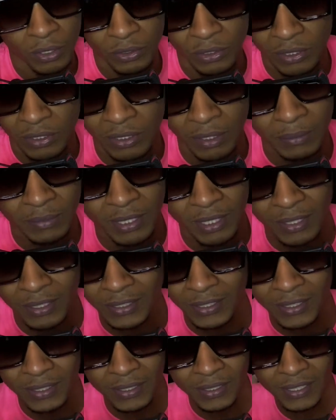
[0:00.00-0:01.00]

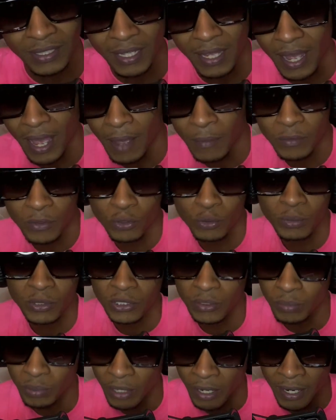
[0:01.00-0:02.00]
Because you be
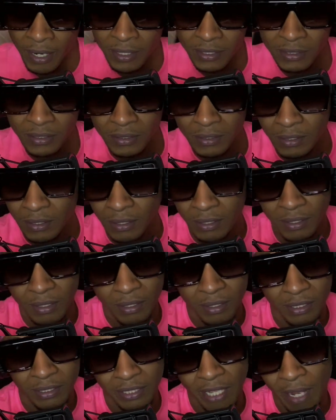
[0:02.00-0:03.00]
surprised.
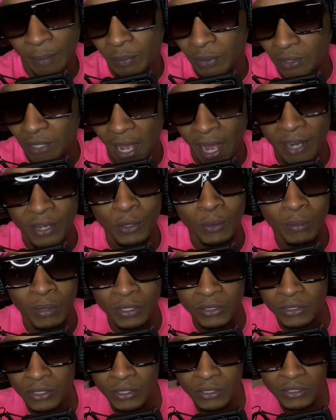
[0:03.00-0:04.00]
Because I know about
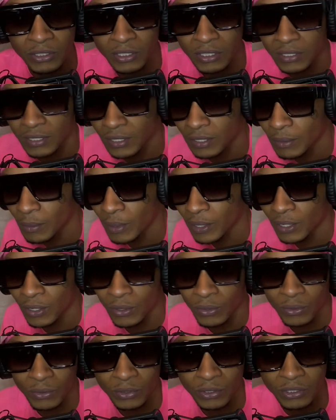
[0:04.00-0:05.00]
certain shit that might go
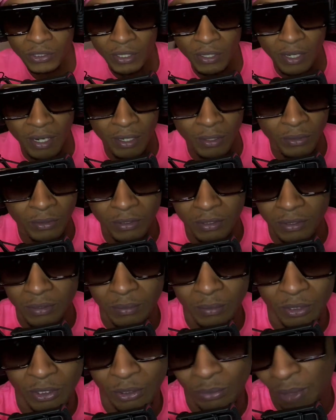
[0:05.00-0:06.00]
on in a certain house,
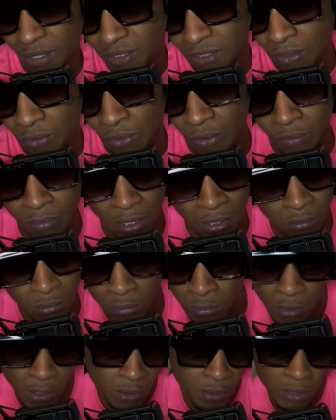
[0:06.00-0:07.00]
but you might sit on the block
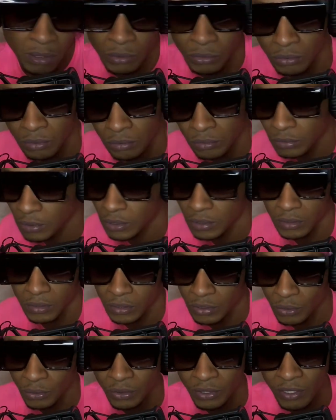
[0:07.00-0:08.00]
and like,
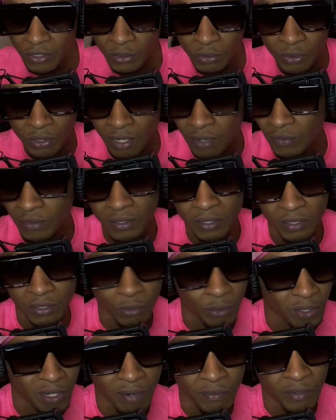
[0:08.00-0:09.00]
you would never
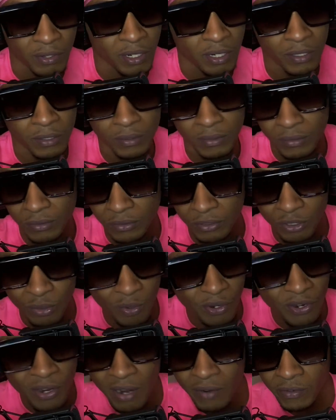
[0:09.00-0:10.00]
know. You would
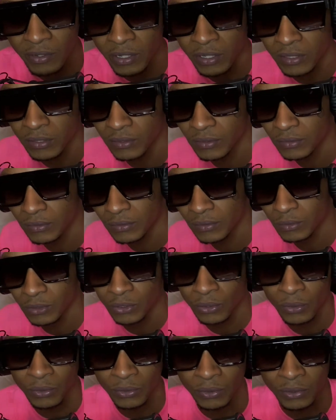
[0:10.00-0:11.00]
never know what's
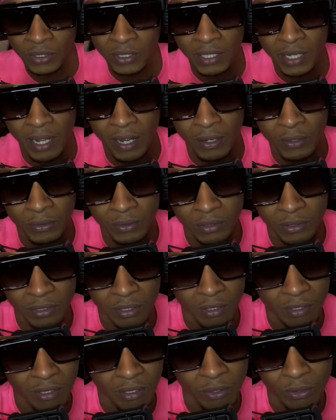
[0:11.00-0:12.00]
going on in that house. It
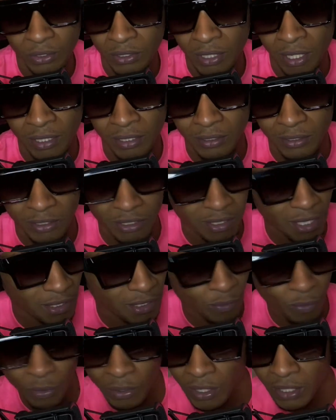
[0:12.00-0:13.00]
looks nice, just like the
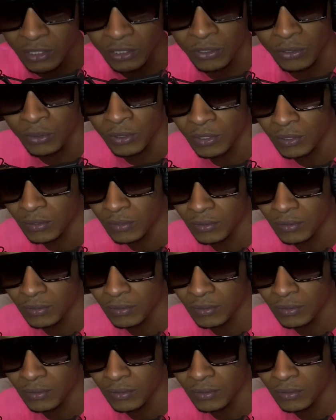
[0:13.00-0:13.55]
one next to it.